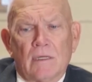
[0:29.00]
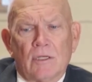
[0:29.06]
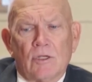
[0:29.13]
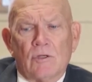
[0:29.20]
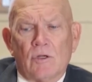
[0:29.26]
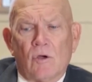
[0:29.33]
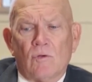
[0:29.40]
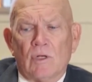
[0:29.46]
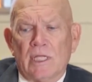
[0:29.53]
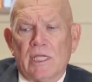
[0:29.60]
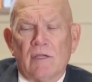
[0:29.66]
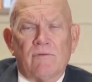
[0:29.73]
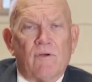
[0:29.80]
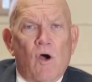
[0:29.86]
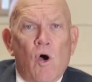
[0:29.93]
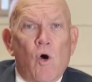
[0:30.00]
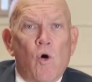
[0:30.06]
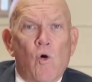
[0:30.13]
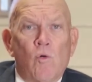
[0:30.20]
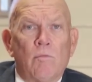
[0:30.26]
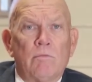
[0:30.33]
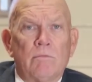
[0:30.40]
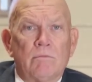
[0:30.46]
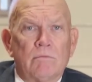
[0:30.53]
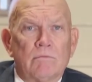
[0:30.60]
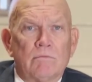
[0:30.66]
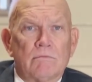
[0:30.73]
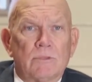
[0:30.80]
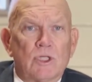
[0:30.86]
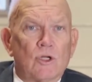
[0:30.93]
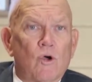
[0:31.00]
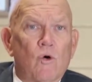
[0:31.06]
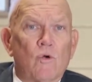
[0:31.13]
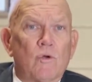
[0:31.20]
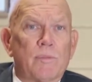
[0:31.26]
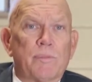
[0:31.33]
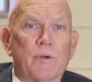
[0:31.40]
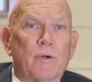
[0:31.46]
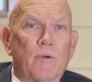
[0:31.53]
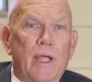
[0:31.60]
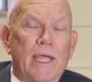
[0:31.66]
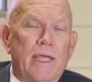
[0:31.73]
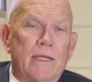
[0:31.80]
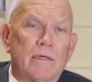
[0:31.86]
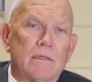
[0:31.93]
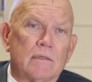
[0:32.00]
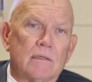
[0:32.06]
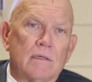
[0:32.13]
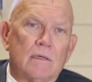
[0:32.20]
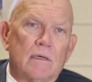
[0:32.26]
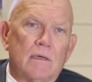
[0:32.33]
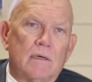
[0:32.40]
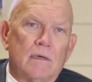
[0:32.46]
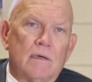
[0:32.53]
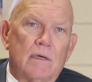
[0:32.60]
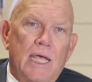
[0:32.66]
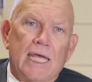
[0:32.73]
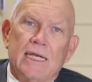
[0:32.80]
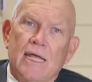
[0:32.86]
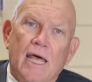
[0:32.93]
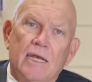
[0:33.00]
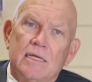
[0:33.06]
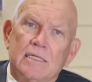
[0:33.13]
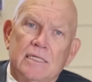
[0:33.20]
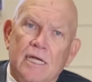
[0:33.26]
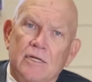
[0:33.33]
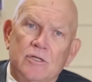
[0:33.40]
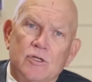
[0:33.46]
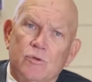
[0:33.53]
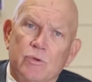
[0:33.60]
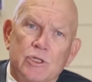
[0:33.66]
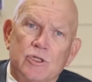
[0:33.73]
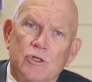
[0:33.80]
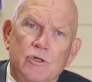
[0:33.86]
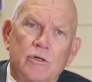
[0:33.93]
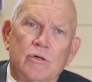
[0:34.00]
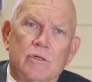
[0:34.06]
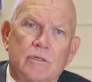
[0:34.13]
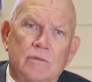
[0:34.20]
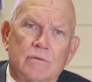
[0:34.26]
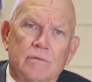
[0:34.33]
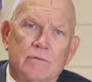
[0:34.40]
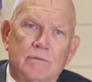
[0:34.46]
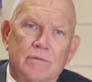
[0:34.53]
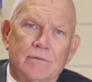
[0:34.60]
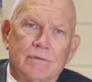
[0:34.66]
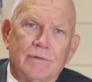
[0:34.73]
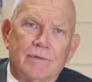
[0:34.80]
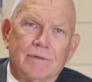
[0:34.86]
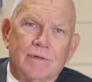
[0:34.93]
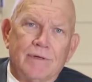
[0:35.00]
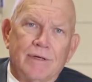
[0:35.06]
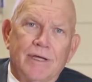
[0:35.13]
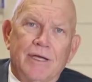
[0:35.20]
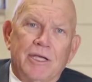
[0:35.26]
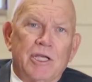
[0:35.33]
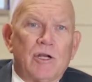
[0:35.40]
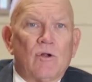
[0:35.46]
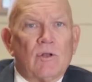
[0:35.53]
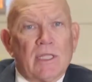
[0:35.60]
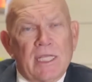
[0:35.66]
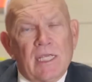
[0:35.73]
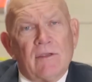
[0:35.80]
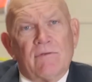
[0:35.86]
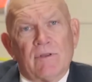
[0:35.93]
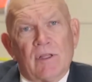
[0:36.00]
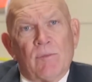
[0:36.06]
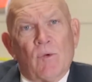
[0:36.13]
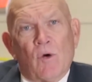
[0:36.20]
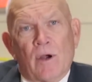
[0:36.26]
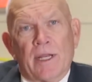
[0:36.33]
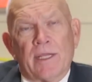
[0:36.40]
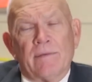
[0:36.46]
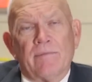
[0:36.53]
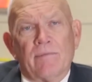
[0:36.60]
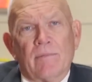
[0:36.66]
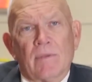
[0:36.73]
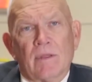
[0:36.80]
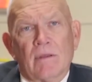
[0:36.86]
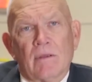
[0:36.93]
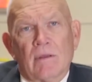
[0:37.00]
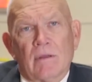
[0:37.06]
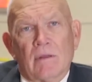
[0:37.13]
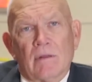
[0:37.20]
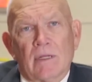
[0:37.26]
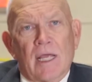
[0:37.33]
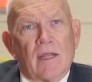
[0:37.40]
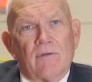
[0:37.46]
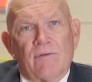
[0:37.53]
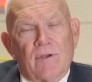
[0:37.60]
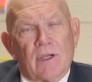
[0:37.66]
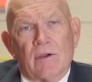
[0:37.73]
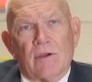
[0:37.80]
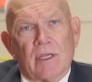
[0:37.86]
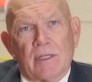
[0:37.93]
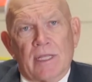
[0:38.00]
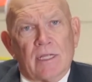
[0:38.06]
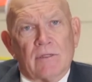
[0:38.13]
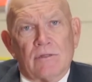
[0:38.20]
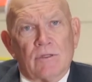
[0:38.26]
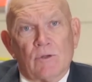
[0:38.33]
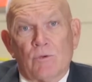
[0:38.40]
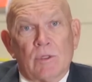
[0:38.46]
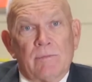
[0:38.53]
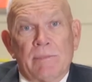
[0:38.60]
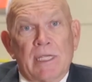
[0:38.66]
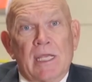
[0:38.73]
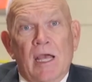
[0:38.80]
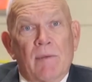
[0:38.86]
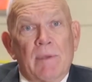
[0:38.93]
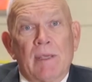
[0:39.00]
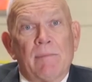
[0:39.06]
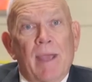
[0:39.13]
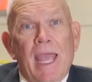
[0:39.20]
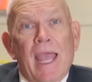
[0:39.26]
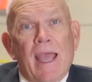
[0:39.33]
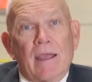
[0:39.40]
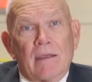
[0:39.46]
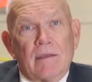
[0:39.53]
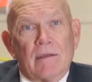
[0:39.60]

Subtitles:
You don't leave home to go to a parade and not intend to return. You don't leave in the morning, not figuring that you wouldn't be coming back.